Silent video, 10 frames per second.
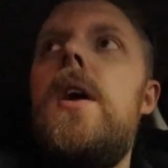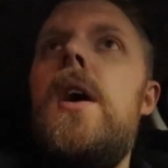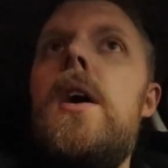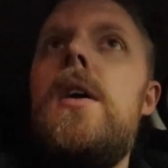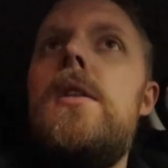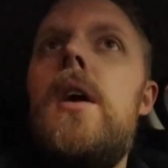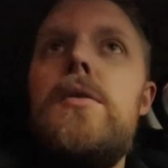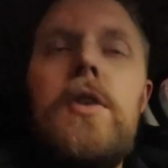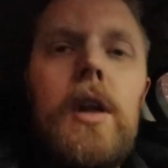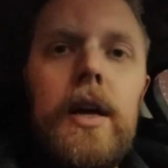And how
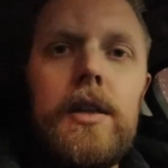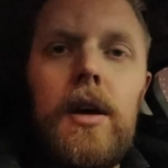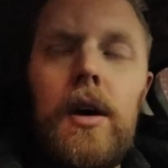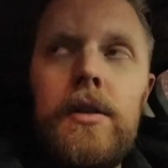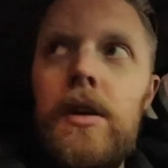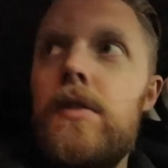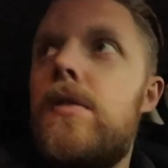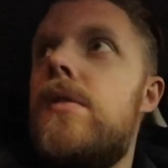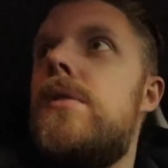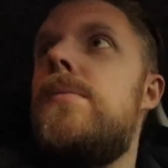do you like the
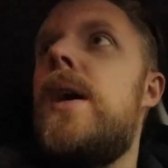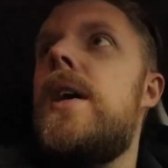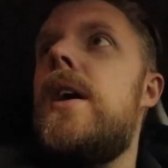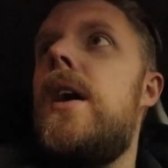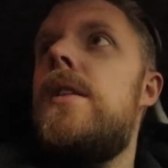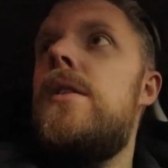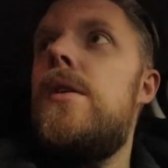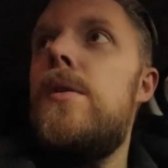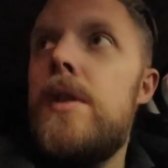onions? Oh my god, no,